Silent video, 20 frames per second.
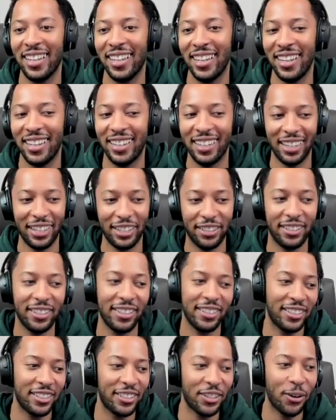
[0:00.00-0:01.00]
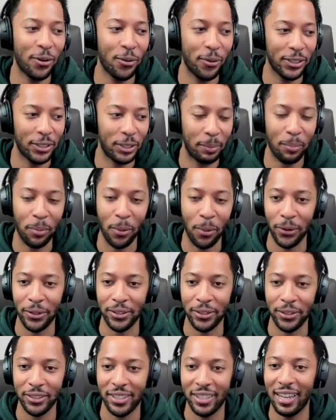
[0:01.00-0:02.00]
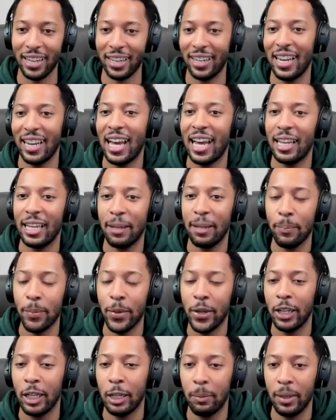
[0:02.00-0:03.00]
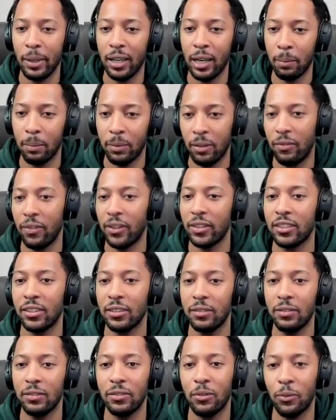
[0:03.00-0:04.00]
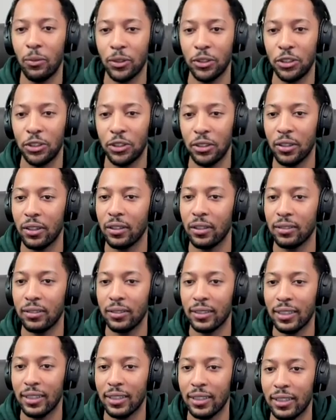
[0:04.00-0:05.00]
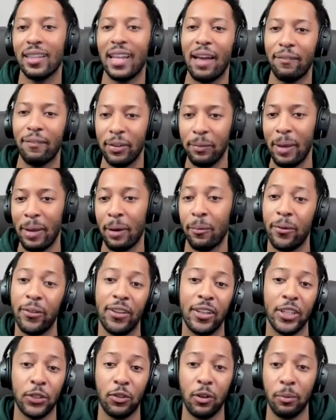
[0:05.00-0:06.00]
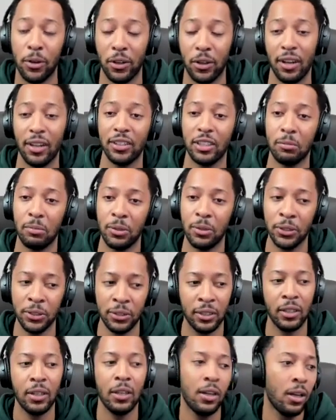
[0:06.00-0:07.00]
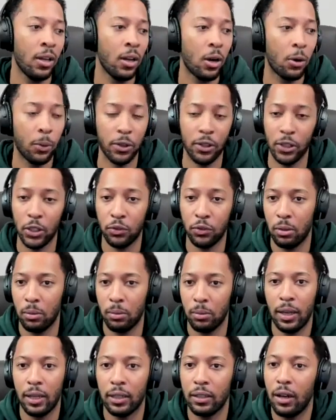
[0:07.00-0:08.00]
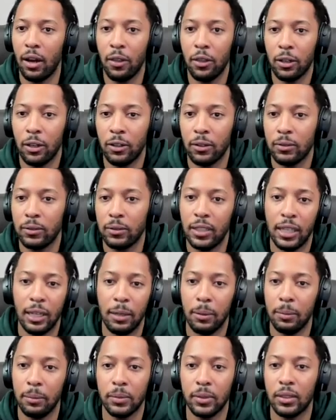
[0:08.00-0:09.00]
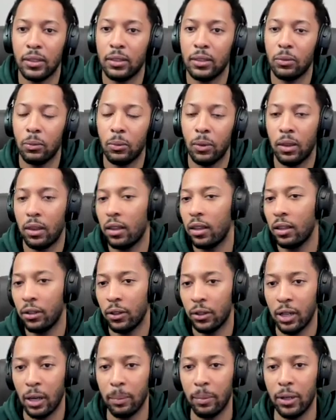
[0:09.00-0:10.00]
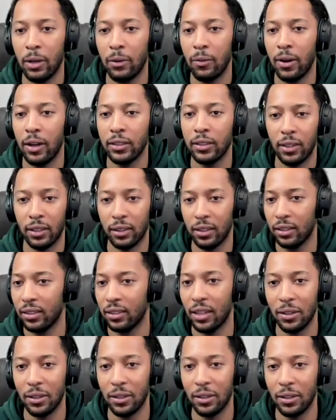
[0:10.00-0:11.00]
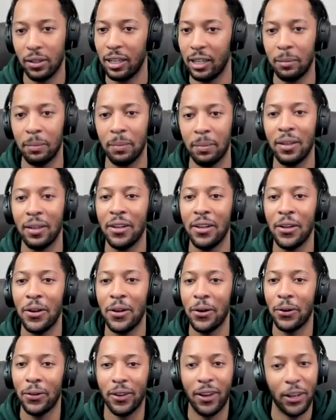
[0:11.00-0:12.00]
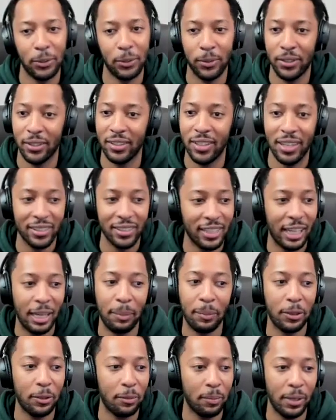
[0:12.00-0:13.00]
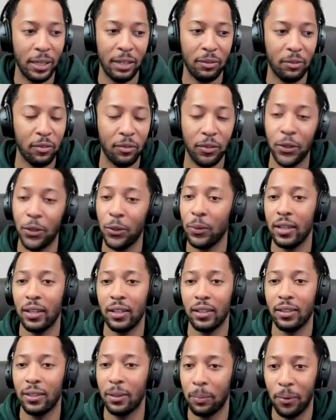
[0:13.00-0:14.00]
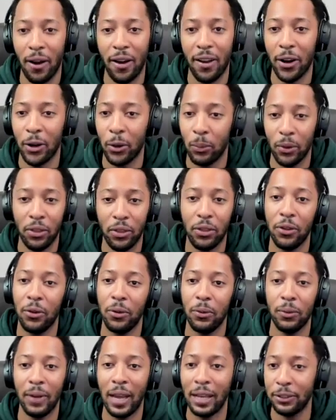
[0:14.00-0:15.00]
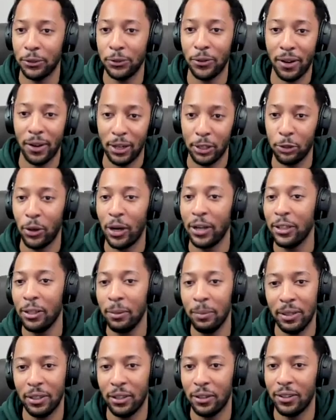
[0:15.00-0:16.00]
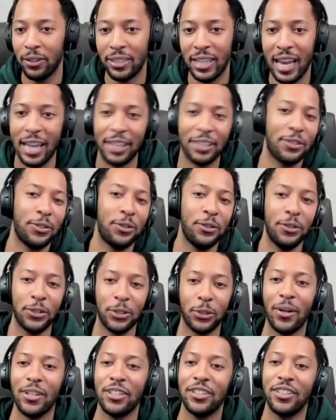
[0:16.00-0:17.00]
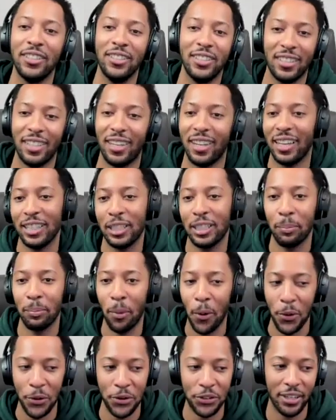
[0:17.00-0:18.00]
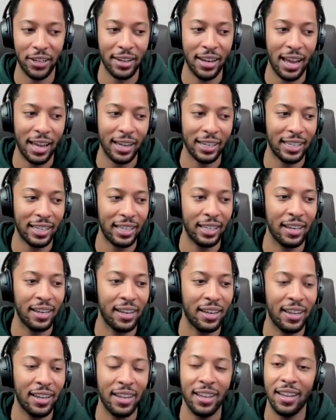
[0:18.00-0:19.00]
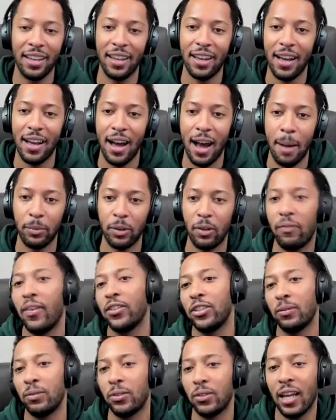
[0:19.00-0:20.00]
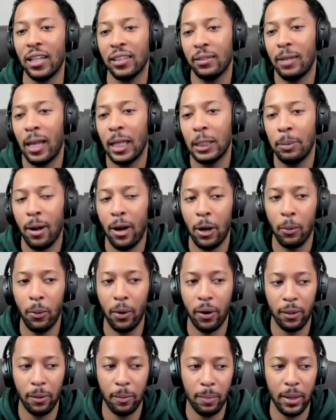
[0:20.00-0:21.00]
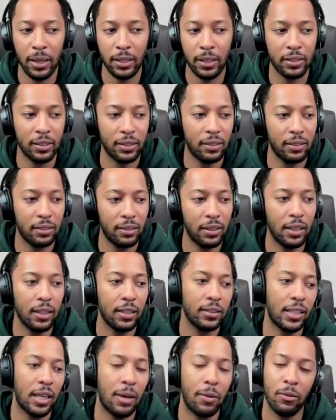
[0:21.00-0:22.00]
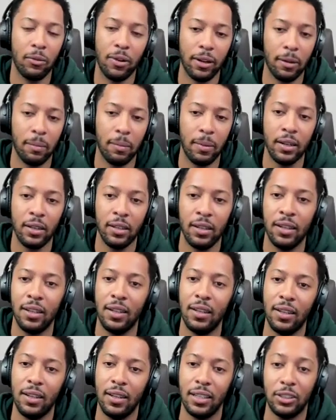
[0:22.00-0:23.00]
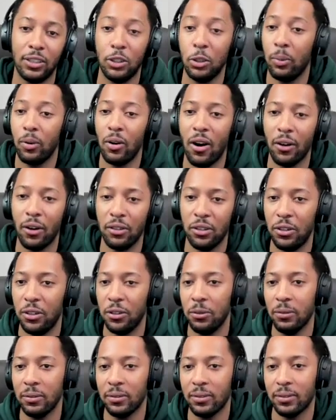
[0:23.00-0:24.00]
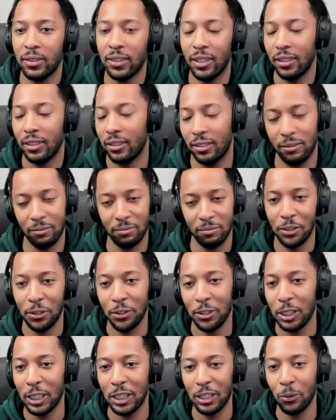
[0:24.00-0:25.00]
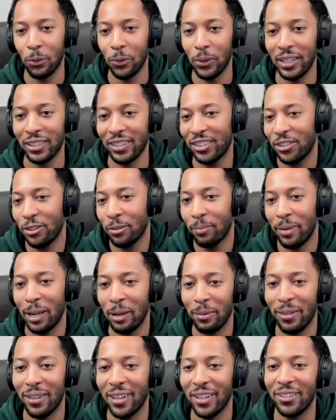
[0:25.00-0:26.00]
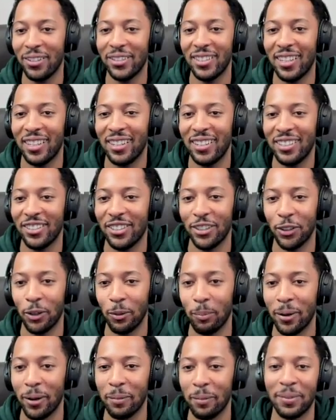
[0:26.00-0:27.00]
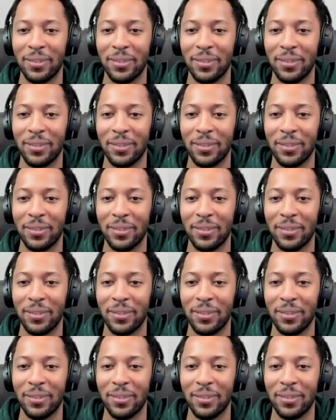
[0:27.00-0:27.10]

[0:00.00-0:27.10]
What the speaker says: And like, it's just always important to like not immediately become defensive once you're getting that feedback, whether that's from your customers or whether it's from like the other teams within your company, right? So like the sales team, the customer success team could be reviewing the product with you as you're trying to train them, and they're just asking you these questions. It's like, it's important to not get defensive. So that's probably one of the best things I would recommend. It's super hard to do because you're just in the wings. It's your baby, like you said. It's your little pup.